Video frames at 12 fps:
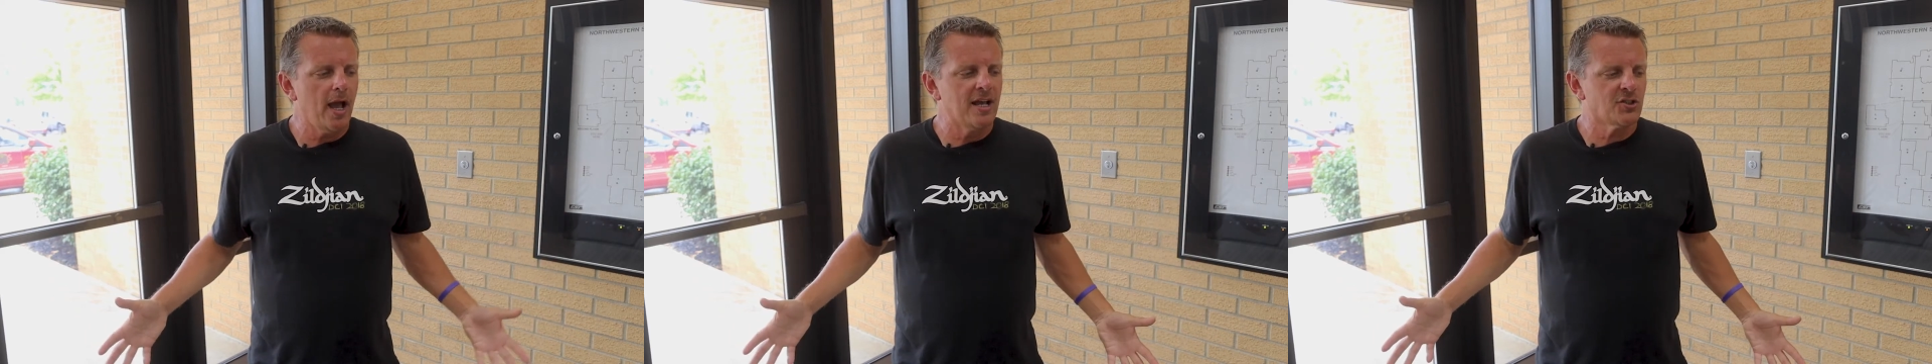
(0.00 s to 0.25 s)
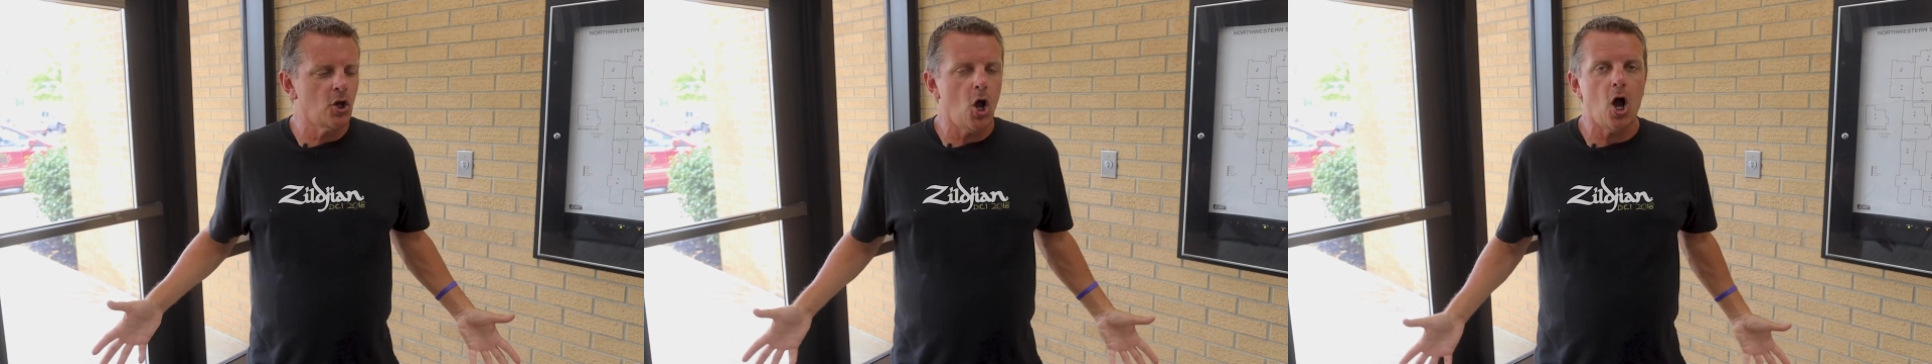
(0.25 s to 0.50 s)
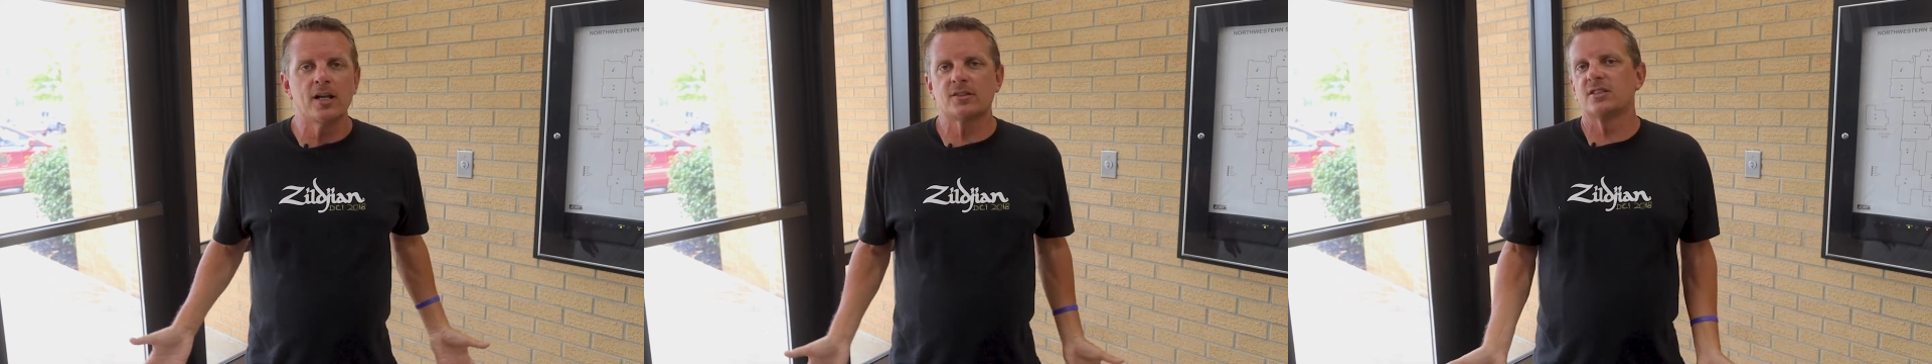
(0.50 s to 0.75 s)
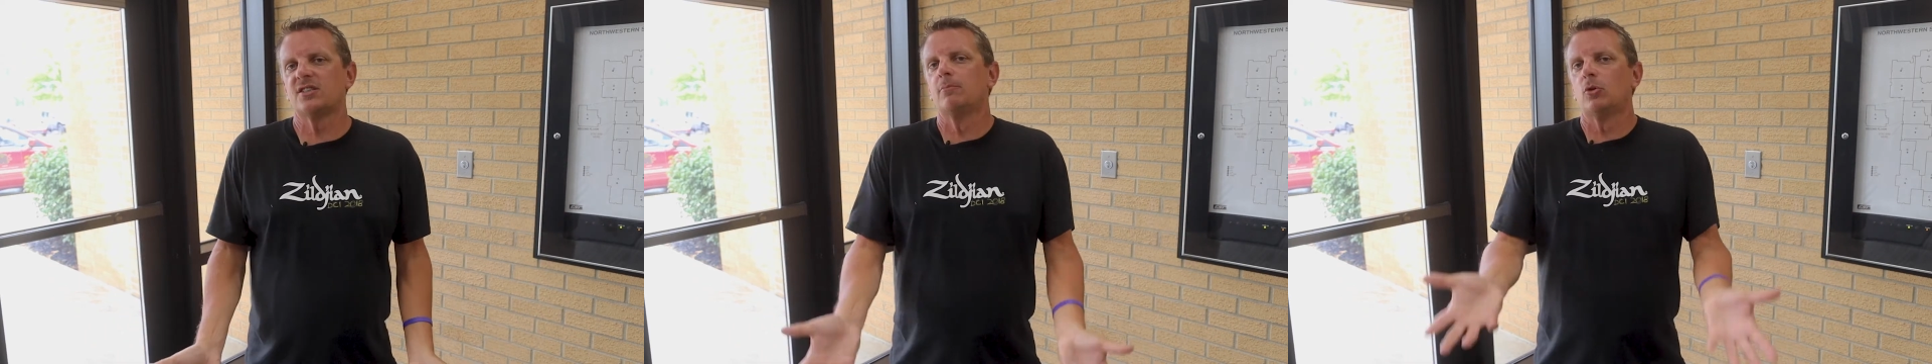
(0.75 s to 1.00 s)
as
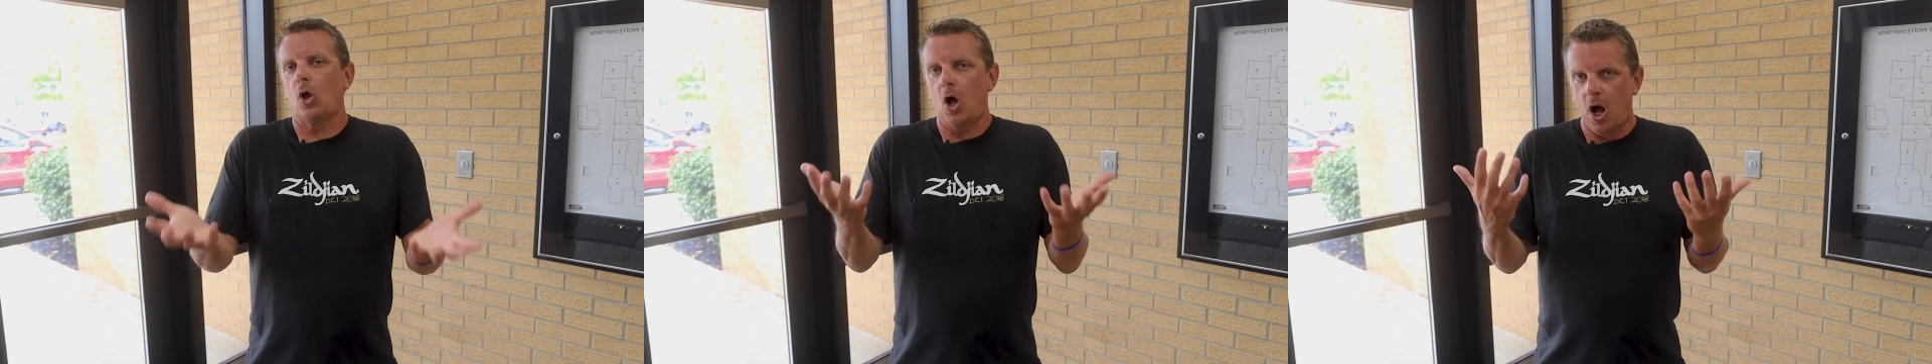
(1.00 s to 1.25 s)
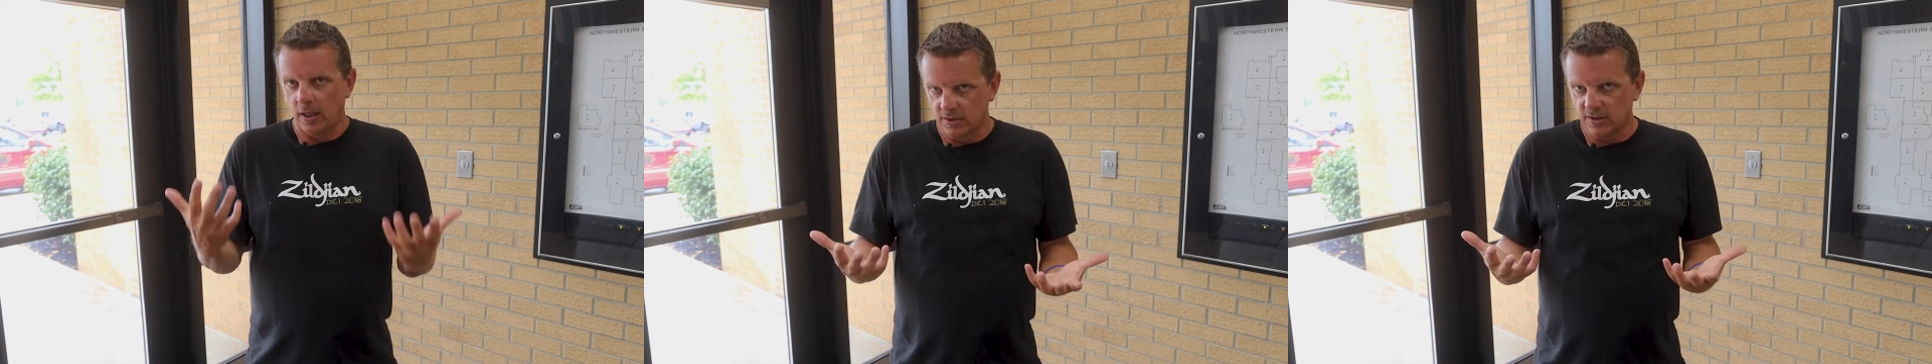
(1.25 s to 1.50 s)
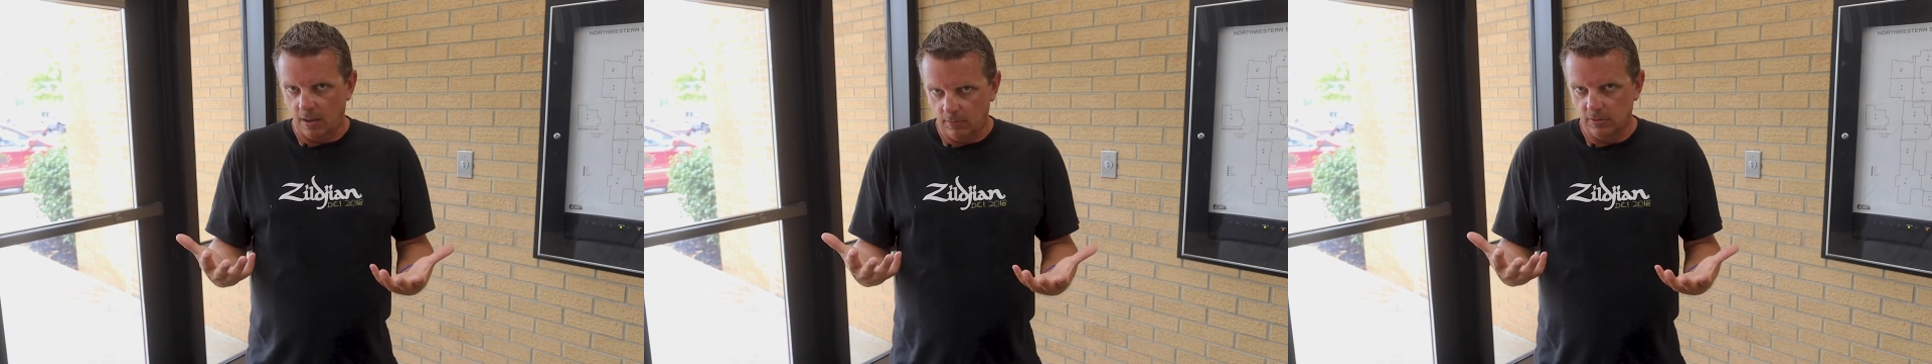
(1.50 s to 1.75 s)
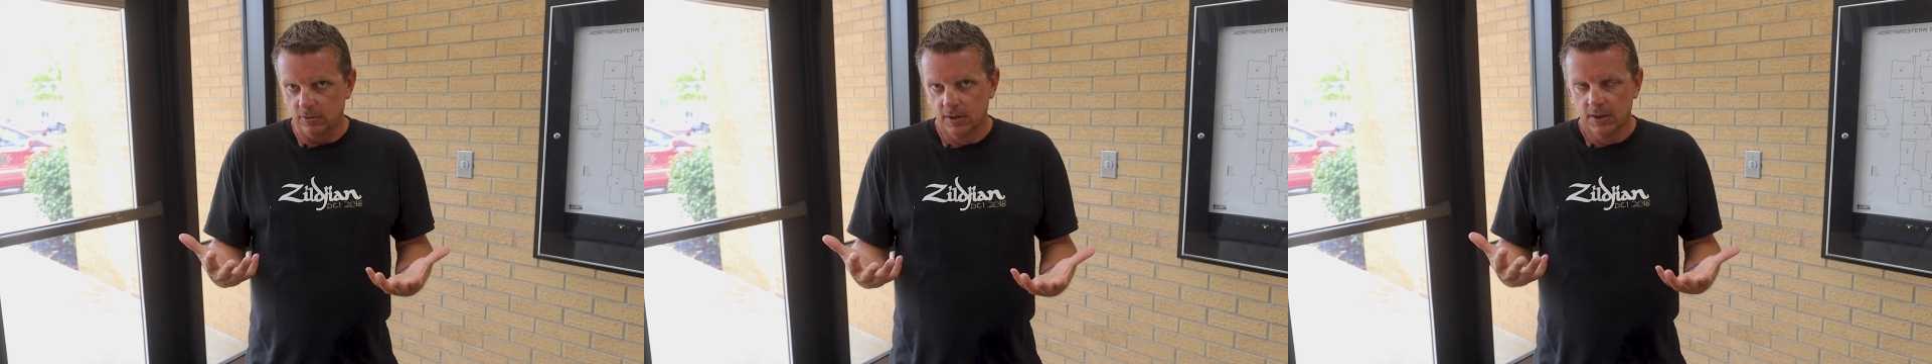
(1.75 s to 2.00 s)
a cymbal
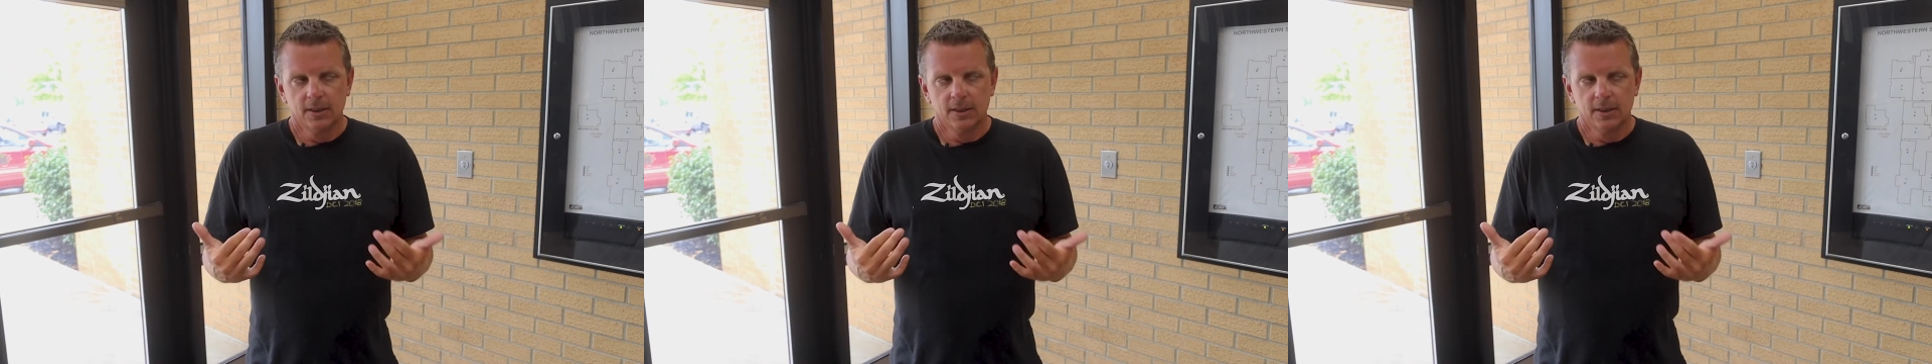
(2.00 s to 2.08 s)
ensemble,